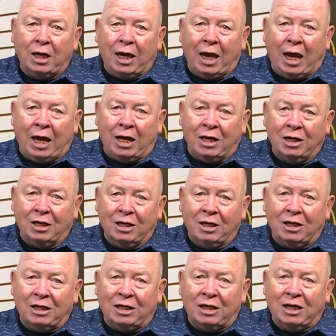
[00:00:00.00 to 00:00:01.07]
And
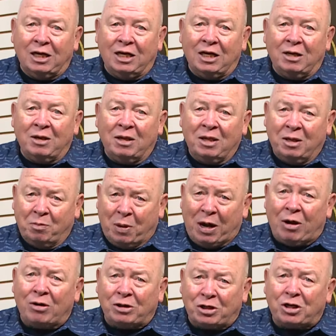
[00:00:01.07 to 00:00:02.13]
the
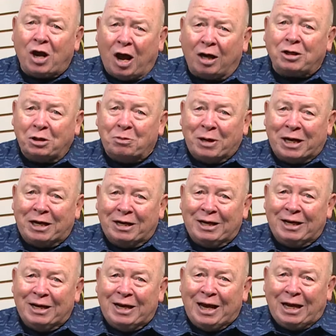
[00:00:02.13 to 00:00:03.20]
parents talked to me.
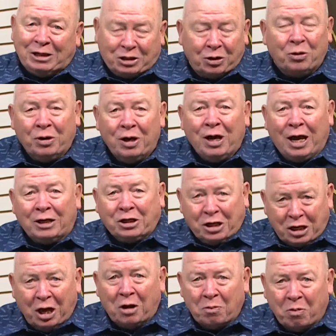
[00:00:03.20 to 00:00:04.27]
And so, as a
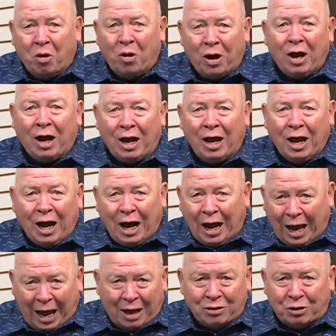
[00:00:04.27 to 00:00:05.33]
young boy, I, I
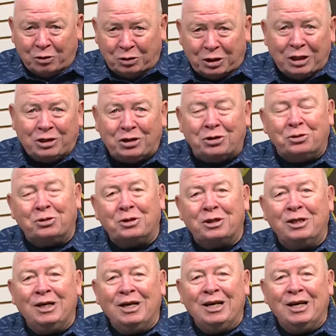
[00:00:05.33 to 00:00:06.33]
had those issues.